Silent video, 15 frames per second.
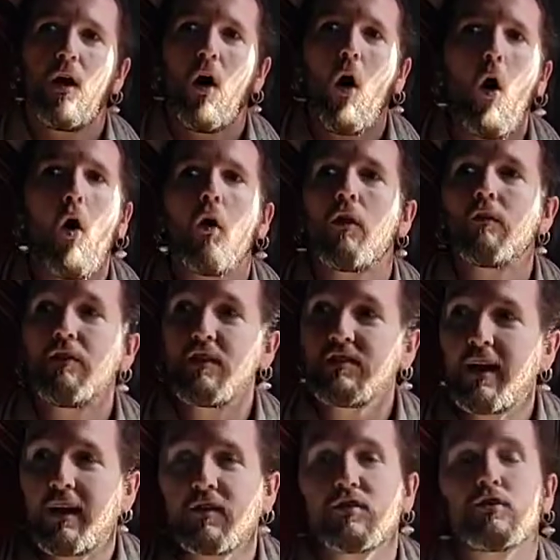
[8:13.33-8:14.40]
all of this
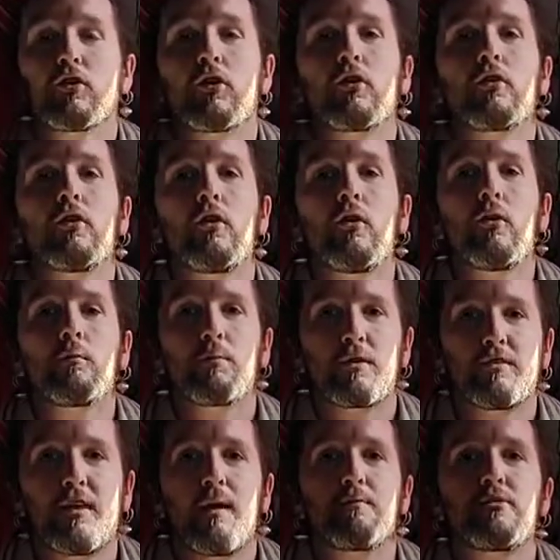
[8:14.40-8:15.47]
external
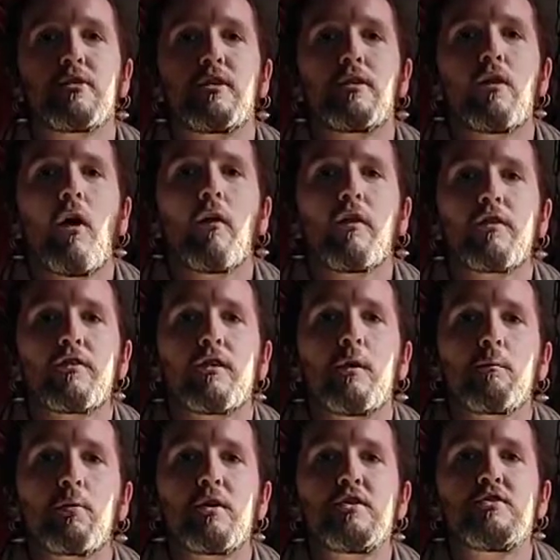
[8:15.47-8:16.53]
perception, all this
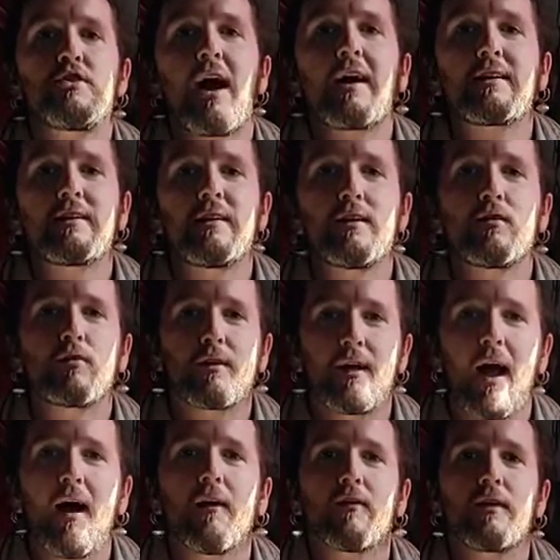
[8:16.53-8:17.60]
projected
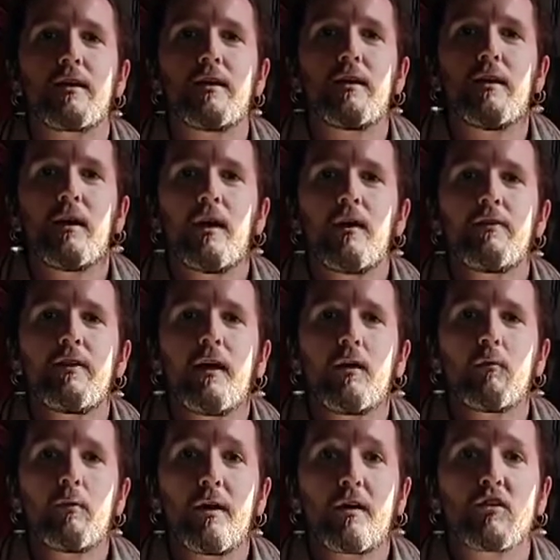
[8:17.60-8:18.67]
reality
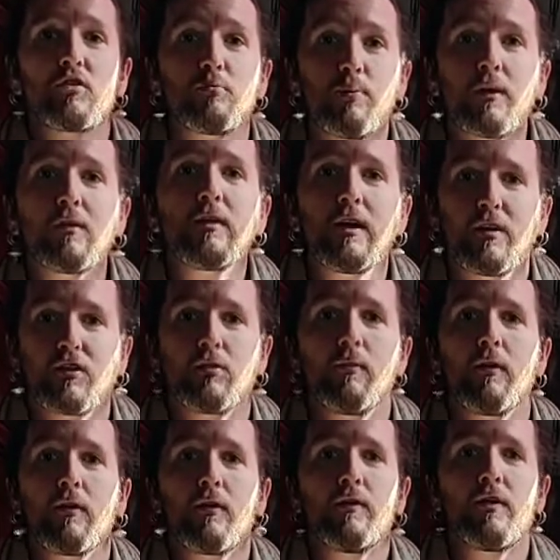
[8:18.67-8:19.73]
that we experience from
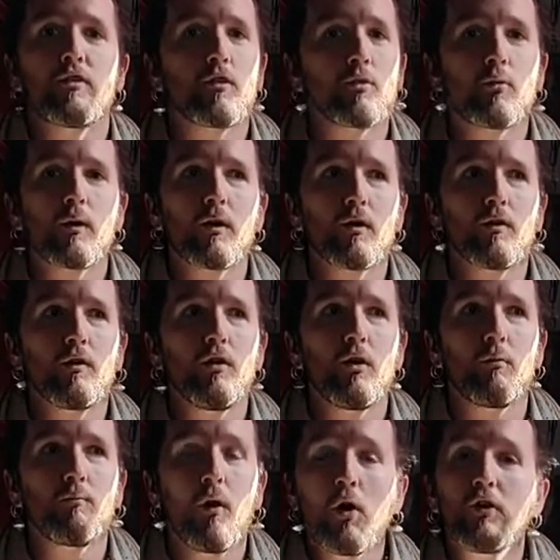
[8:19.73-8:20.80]
others. And this is where,
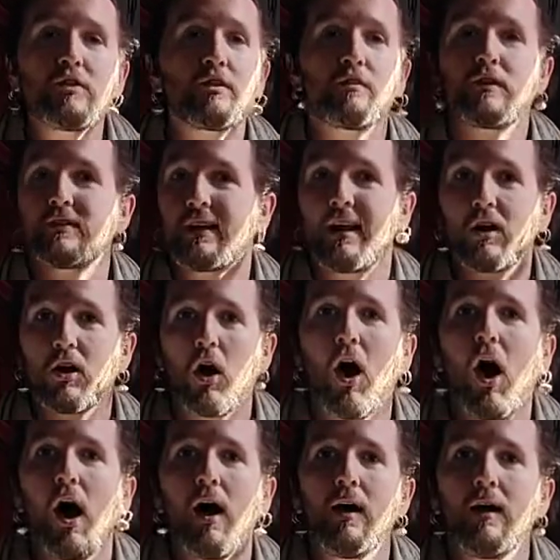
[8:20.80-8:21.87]
most of us get
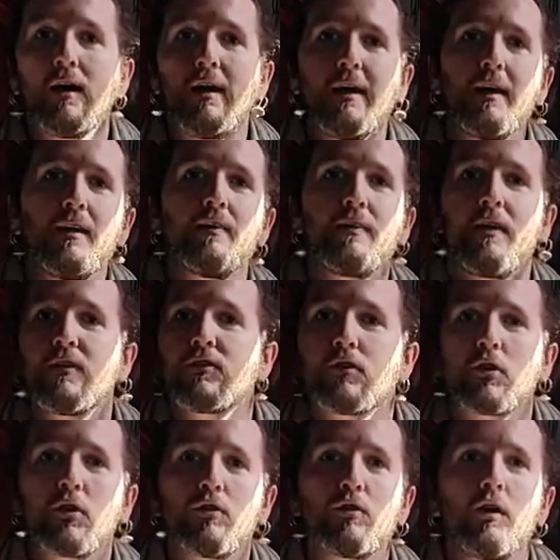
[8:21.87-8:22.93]
caught in this
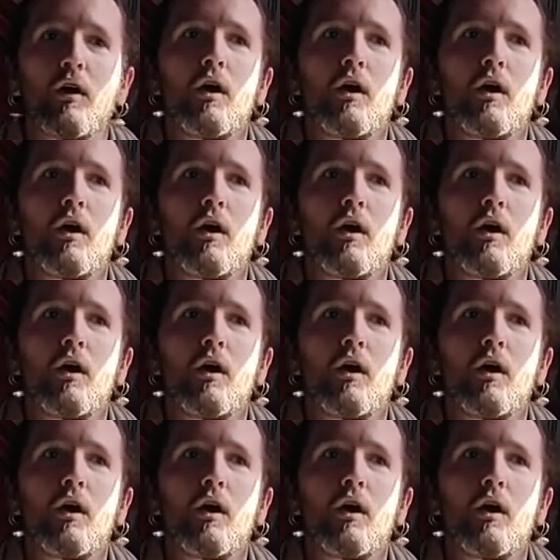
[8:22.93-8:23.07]
sort of,